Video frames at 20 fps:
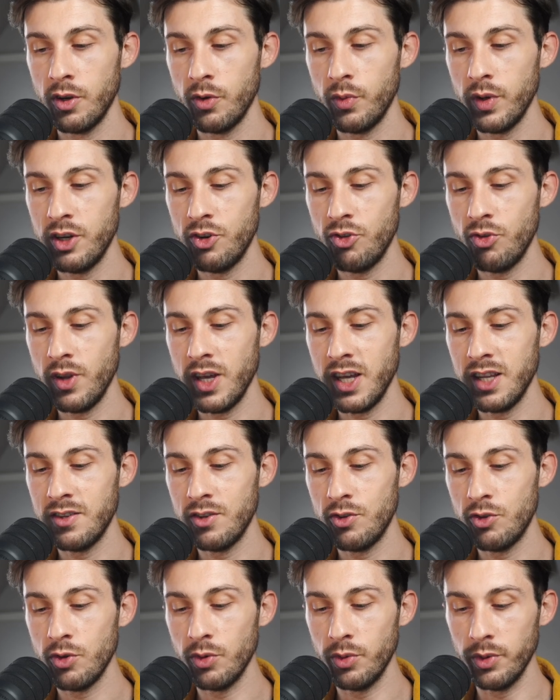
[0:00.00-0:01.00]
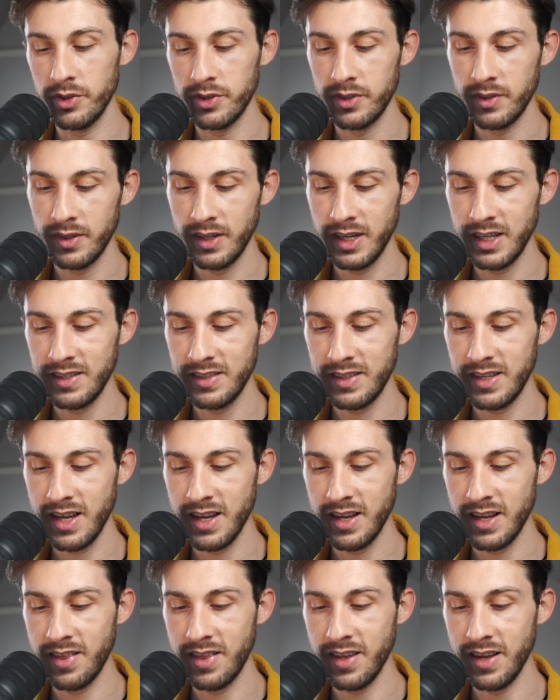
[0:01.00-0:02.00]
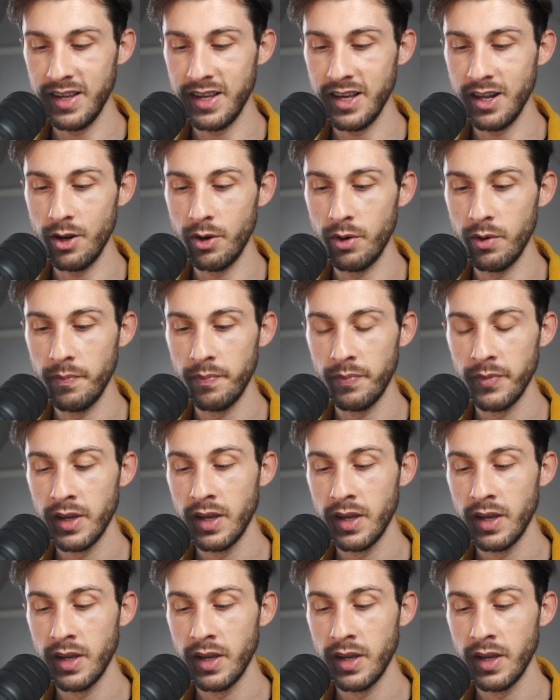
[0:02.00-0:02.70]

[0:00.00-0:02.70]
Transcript: we create tools. Let's take the yellow.